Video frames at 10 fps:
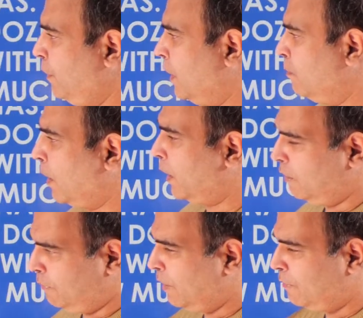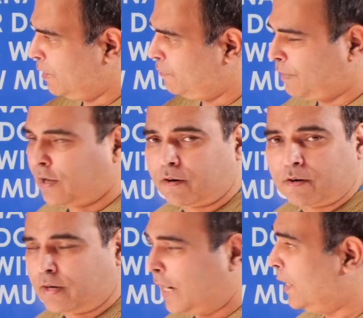If he can bargain, very, very far
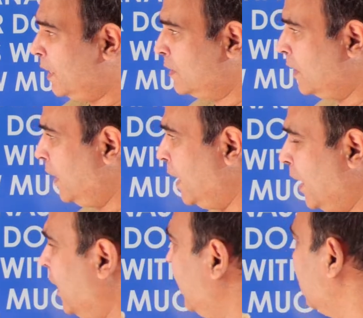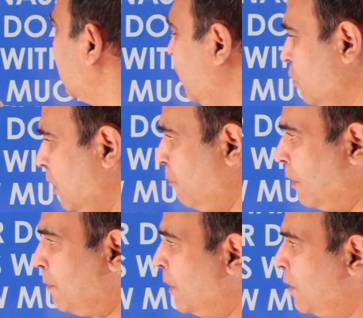90s, late 90s, ka, us time
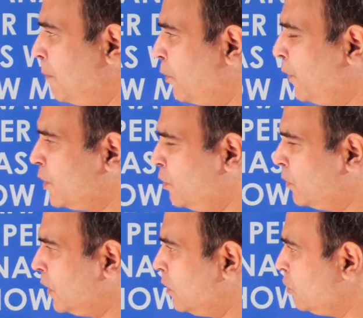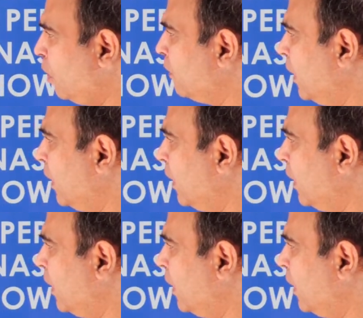1 minute per question hota tha solve